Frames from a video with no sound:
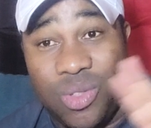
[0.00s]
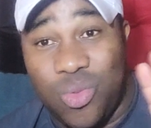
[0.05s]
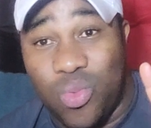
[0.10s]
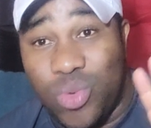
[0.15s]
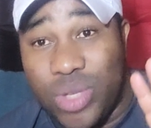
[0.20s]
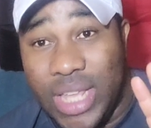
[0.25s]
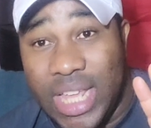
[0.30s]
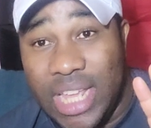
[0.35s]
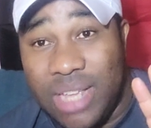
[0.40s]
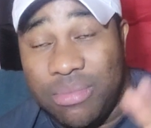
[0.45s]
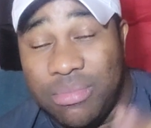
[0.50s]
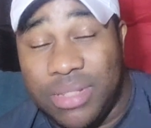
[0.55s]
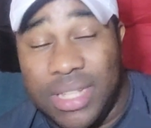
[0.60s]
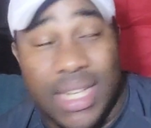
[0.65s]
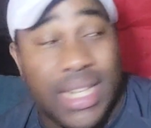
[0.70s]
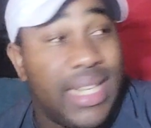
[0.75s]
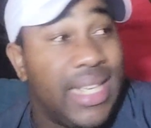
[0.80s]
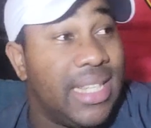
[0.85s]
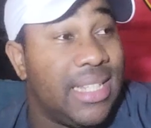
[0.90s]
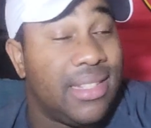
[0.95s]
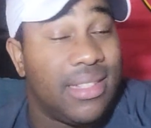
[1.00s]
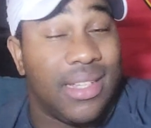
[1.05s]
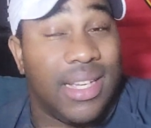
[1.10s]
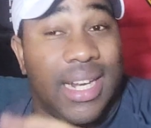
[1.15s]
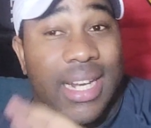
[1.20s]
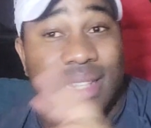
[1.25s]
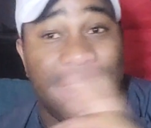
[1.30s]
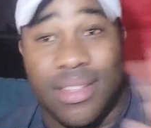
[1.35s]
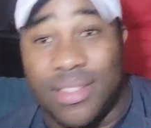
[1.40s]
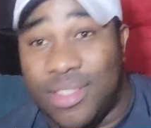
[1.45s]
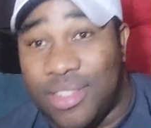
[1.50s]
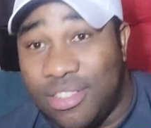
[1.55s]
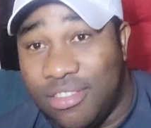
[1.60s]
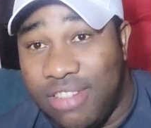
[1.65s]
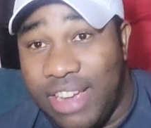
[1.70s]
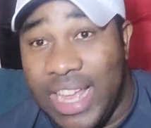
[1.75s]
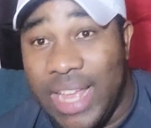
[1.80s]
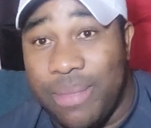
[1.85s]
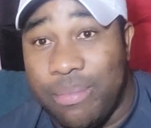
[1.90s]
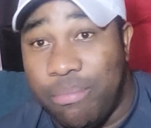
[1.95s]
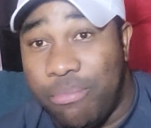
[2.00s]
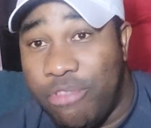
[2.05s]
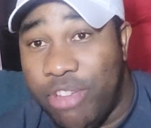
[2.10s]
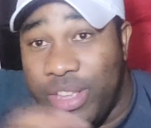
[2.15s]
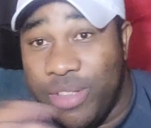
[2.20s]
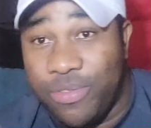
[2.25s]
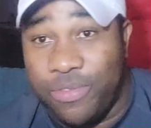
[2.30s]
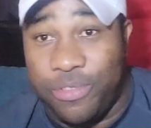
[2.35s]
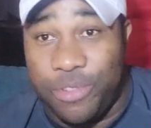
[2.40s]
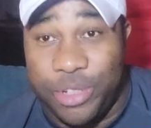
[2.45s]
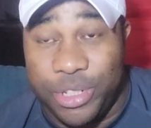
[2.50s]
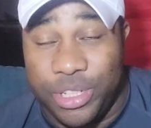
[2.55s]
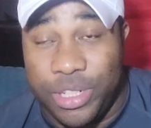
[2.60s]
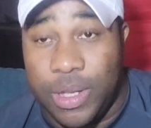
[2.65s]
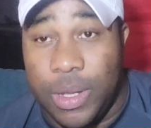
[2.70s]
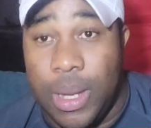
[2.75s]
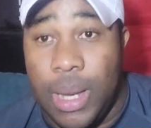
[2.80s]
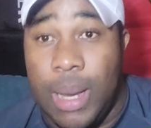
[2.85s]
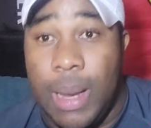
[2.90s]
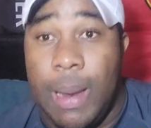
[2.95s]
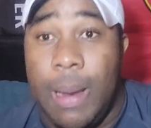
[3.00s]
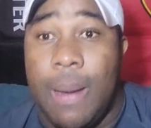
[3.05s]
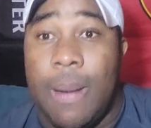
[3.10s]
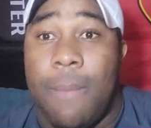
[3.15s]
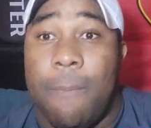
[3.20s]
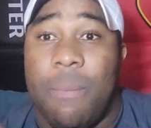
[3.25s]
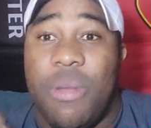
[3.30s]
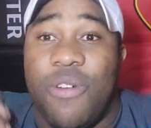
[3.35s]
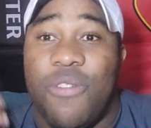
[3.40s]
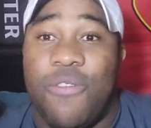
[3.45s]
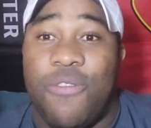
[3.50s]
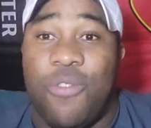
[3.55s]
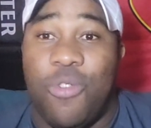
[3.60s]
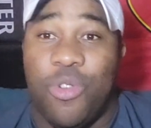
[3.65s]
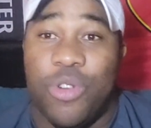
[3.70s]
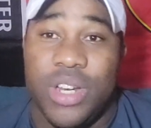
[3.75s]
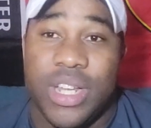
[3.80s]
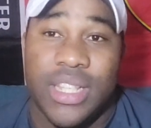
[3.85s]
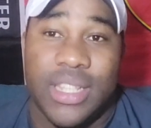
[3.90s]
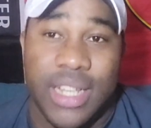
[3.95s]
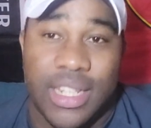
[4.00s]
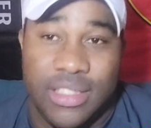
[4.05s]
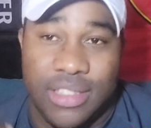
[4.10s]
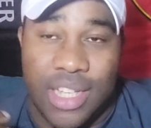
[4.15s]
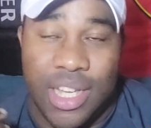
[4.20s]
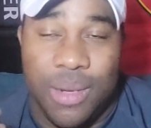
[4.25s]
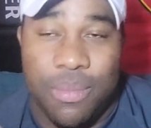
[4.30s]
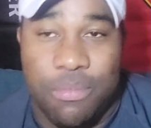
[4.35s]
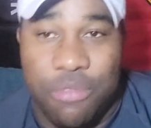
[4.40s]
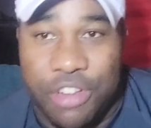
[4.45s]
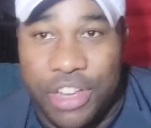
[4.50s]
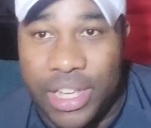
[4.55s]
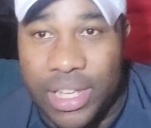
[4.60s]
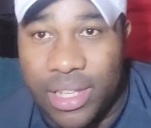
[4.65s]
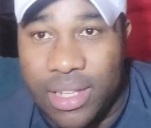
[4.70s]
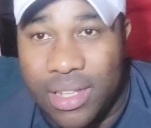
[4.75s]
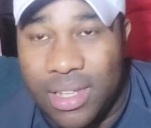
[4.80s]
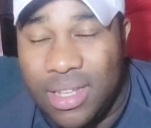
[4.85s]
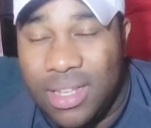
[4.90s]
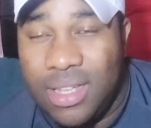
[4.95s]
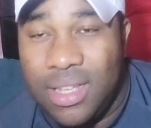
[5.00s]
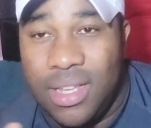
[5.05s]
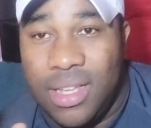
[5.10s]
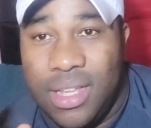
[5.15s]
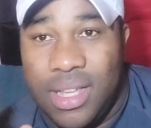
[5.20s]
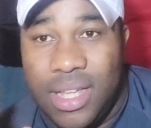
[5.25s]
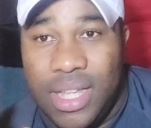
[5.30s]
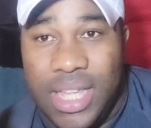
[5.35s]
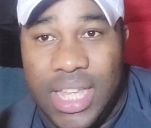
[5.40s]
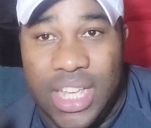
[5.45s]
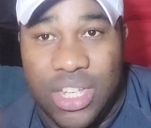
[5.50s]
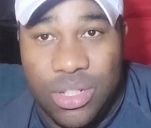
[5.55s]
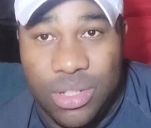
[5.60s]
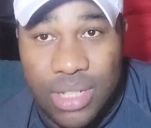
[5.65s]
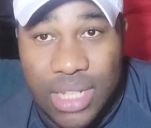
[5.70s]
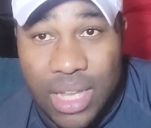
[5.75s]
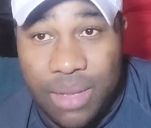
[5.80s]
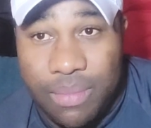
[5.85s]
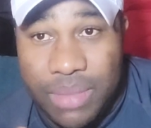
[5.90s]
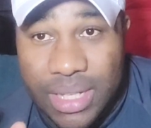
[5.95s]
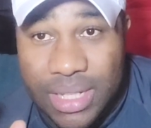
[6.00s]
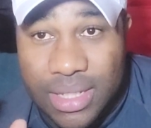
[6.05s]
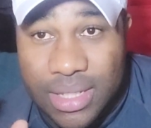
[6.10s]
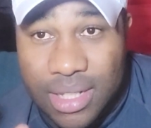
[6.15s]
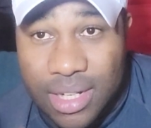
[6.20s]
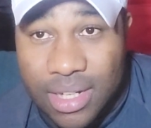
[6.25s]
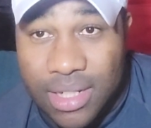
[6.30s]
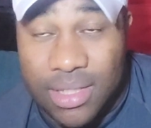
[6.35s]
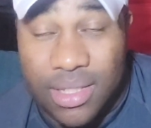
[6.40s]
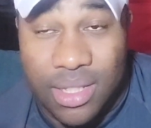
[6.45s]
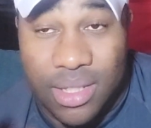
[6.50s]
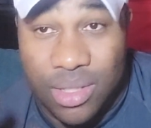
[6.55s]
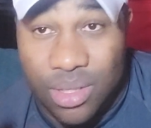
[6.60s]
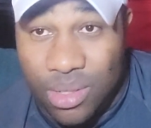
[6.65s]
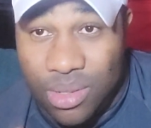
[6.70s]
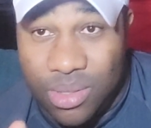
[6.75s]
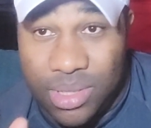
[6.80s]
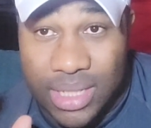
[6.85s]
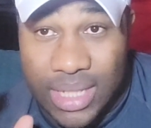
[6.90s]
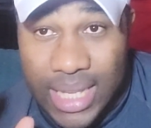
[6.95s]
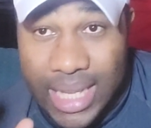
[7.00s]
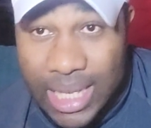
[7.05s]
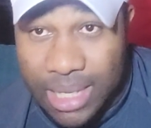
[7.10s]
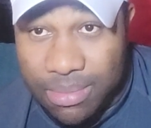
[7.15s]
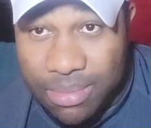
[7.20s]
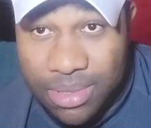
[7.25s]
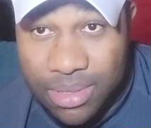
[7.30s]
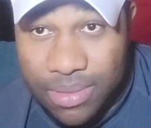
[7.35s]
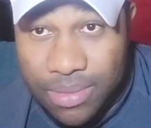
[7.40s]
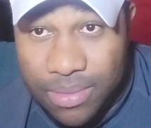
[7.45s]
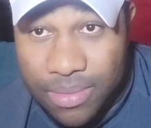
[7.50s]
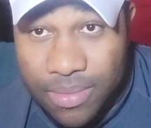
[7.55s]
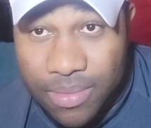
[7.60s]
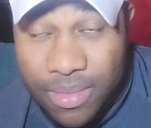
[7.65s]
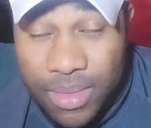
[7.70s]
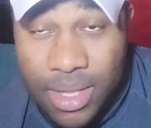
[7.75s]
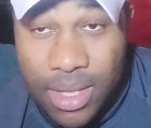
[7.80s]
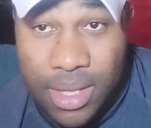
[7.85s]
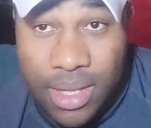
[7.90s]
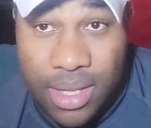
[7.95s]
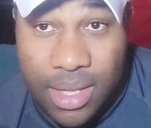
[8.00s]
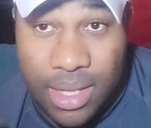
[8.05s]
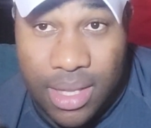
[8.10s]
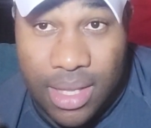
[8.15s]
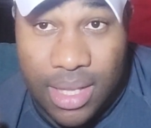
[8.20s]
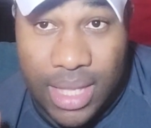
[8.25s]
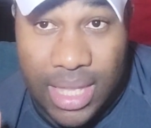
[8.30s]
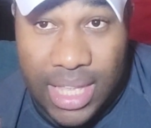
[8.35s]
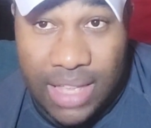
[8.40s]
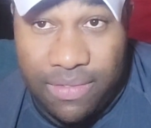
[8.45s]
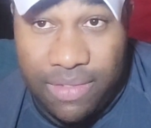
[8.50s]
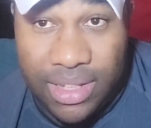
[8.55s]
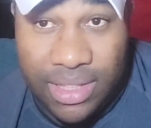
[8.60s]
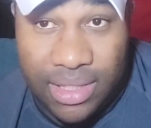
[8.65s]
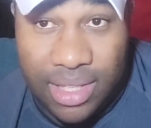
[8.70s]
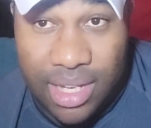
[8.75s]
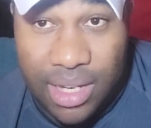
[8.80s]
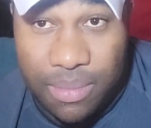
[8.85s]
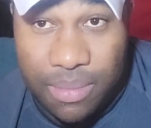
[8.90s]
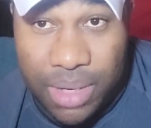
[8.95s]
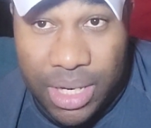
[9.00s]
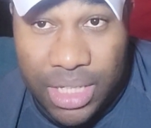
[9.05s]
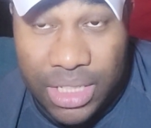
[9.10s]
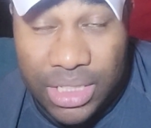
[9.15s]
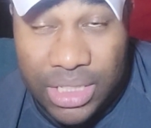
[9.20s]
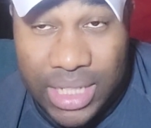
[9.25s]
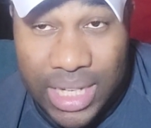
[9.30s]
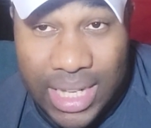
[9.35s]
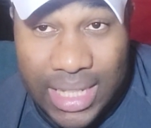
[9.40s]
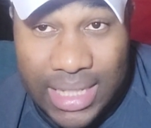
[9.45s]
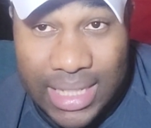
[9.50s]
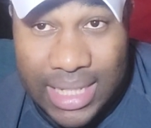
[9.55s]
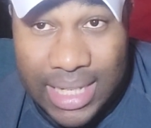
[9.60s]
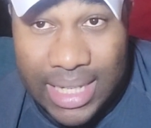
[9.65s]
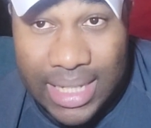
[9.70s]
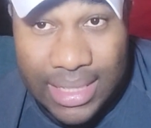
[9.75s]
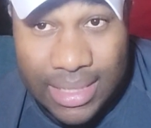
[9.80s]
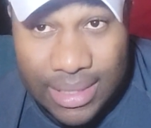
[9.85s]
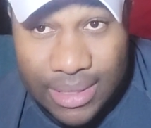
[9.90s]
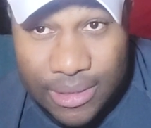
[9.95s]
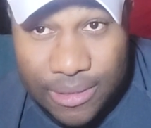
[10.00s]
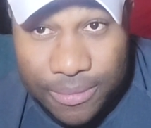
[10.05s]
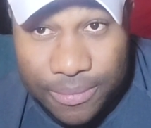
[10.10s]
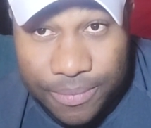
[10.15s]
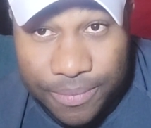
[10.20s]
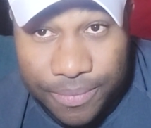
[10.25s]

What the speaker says: two games against Galatasaray and Brentford before the international break. He should not be starting those games. Give Anthony Martial a chance.